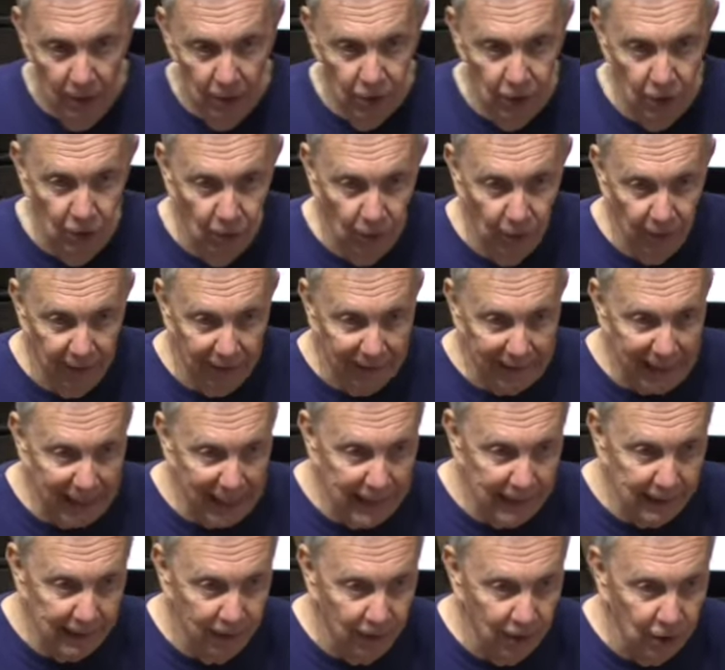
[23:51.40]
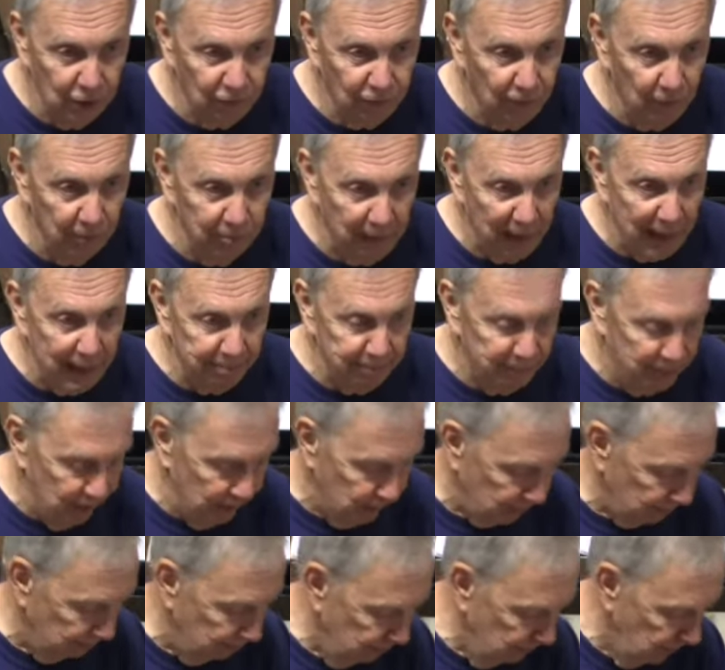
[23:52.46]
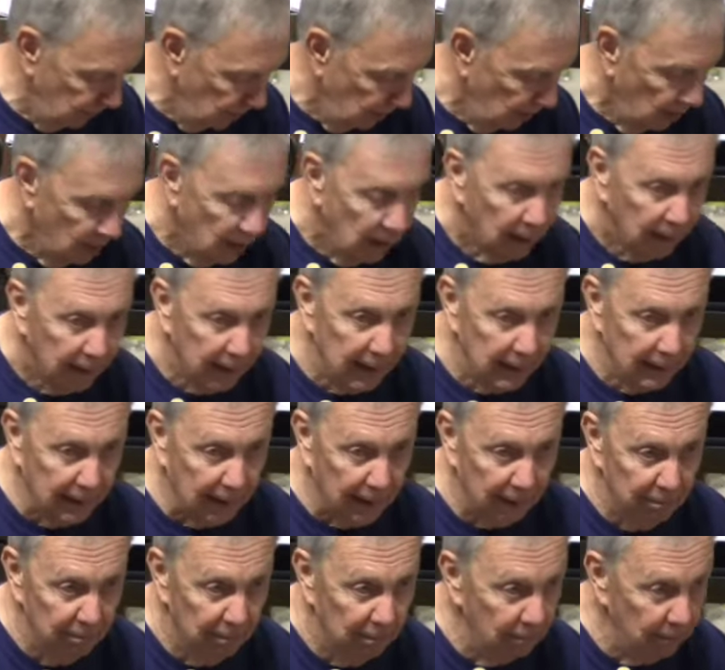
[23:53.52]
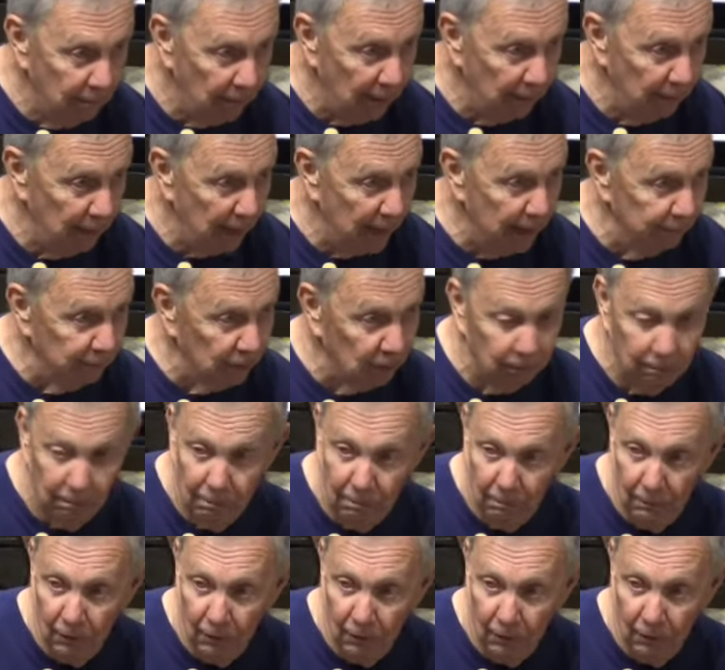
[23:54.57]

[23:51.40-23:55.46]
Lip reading: you know, the candidates for baptism kind of have a